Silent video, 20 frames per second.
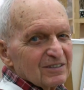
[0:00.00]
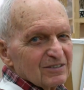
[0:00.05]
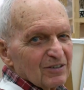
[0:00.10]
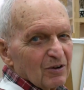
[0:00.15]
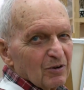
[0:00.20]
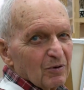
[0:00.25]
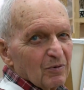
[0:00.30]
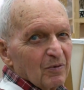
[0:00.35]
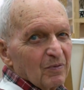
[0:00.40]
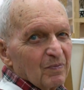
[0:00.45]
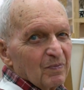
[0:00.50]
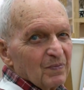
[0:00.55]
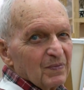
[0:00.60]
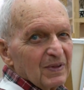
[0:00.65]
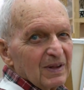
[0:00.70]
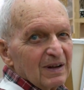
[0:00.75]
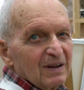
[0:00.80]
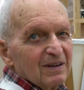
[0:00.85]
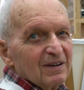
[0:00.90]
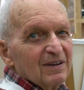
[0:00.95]
So
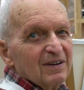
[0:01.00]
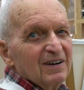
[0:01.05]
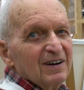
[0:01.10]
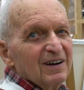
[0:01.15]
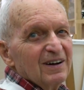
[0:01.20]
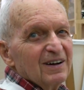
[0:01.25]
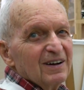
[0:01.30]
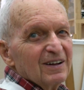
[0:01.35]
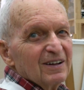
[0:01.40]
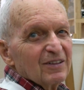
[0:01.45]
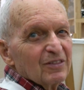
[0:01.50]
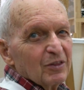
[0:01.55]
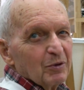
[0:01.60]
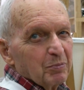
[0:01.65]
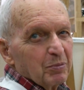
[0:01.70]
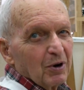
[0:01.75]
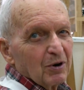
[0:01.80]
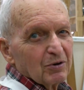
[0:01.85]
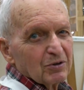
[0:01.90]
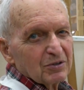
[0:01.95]
the
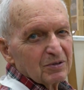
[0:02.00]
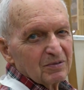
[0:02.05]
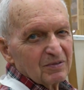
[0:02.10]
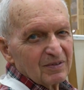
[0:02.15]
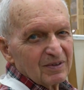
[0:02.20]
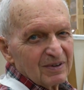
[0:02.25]
pose,